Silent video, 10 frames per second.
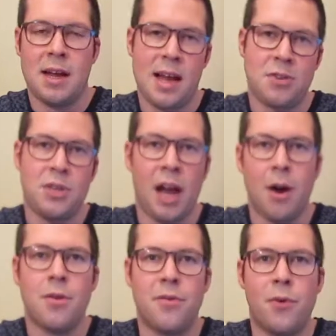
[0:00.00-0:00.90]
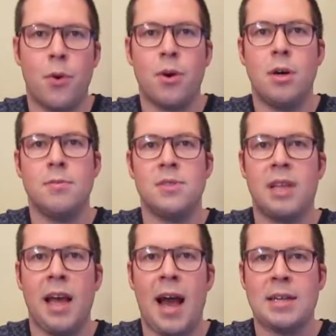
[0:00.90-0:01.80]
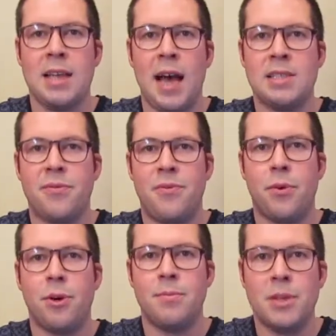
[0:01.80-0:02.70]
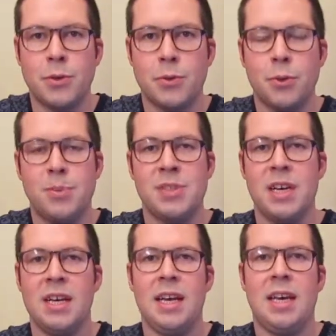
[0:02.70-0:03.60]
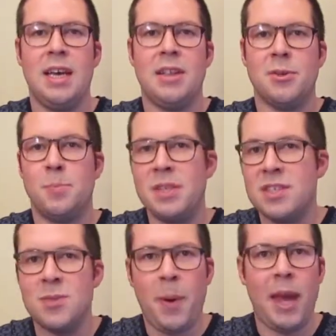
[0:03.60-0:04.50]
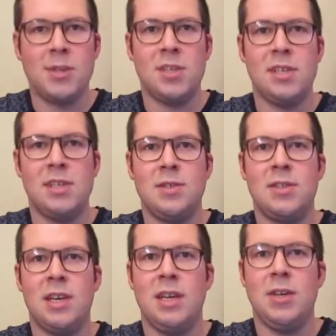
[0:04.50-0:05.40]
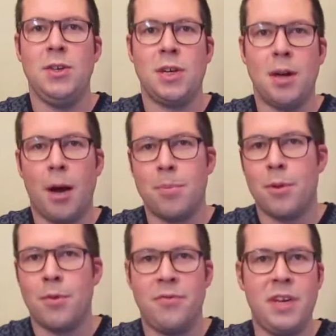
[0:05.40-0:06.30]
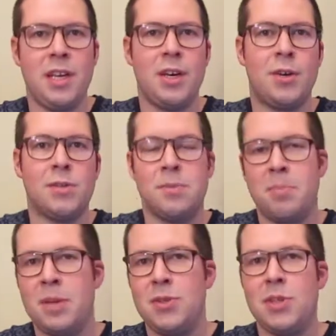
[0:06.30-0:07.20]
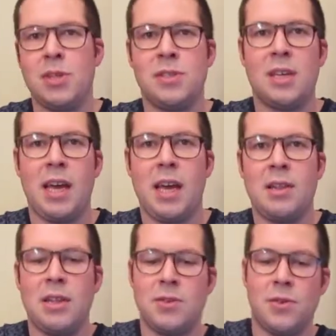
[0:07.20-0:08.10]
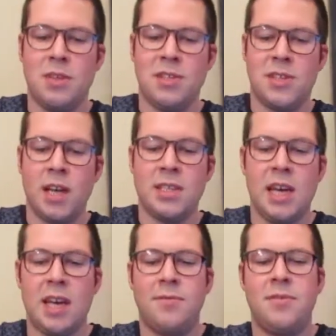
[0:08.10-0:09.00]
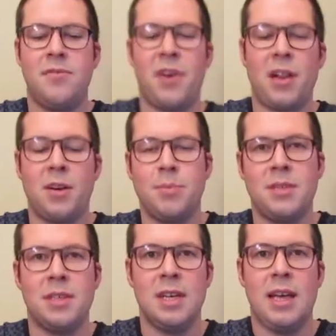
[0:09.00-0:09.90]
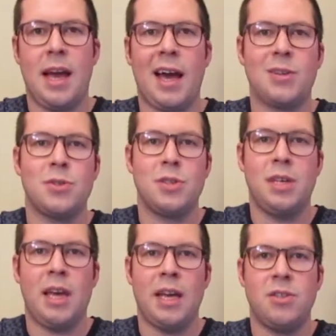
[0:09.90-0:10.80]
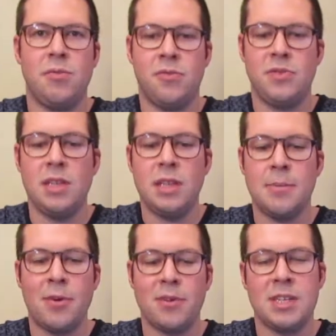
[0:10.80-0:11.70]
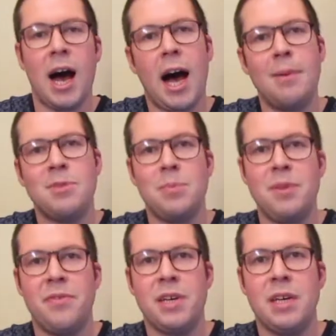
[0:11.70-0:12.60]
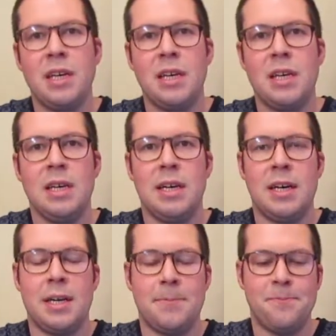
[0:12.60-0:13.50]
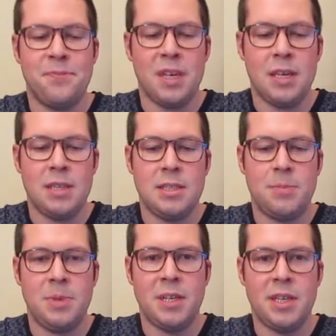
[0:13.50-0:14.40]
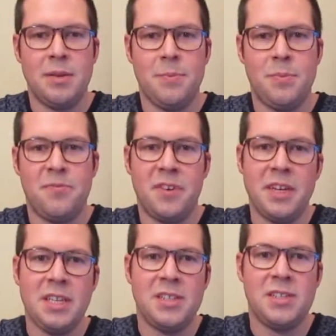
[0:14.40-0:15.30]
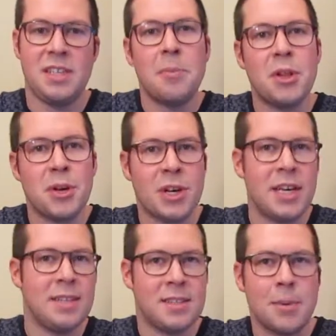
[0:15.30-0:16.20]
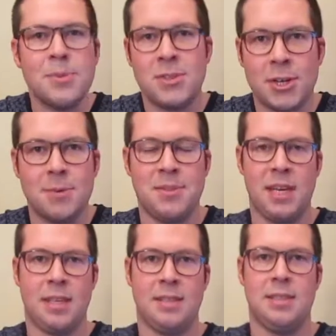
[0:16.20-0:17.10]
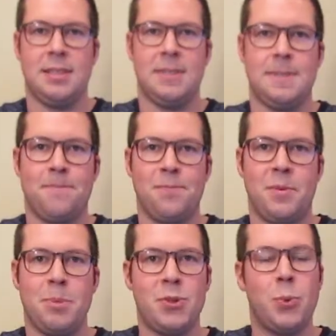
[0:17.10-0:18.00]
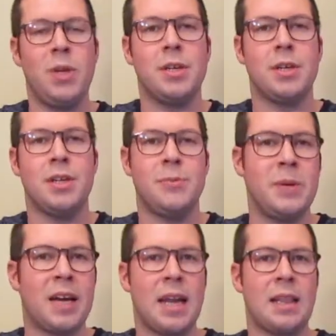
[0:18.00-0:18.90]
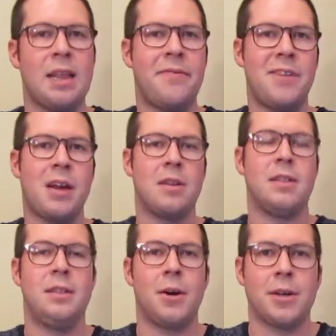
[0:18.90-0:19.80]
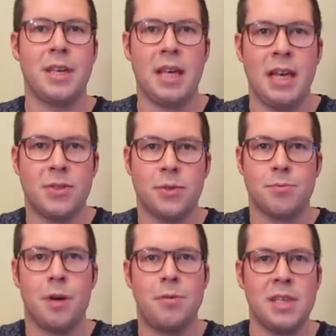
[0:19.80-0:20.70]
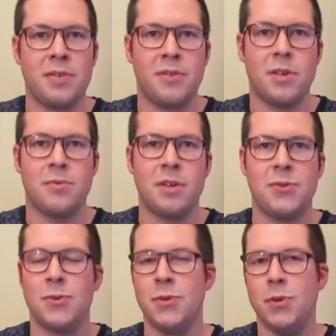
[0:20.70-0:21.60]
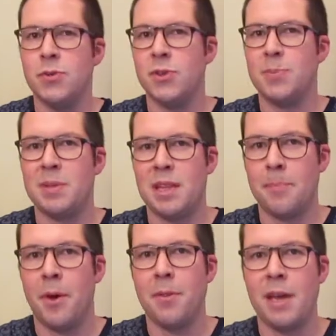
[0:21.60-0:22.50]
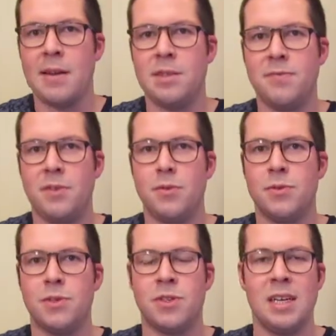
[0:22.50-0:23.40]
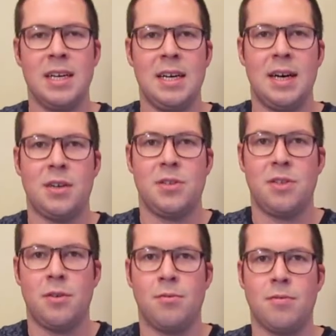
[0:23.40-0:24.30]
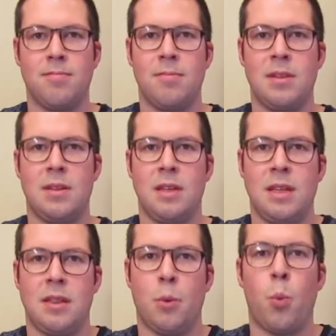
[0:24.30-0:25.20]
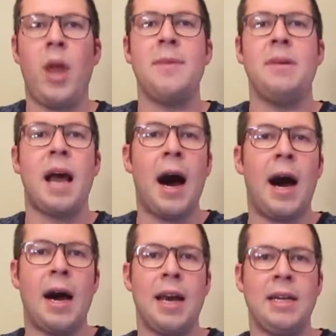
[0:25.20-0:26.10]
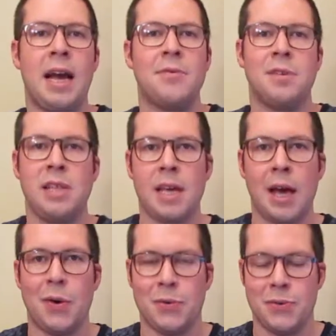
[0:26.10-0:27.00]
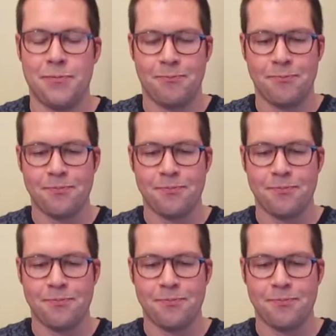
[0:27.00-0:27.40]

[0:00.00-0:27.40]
actually are the forums. They act as a forum. The groups. There's business pages. You can upload videos and pictures. And so these sites have developed actually, as you've seen them over time, to be very um, to be very similar in some circumstances. But Twitter has been kind of left out in the dark. It's growing as far as registered users, but the monthly active users are still the, the way behind everything else.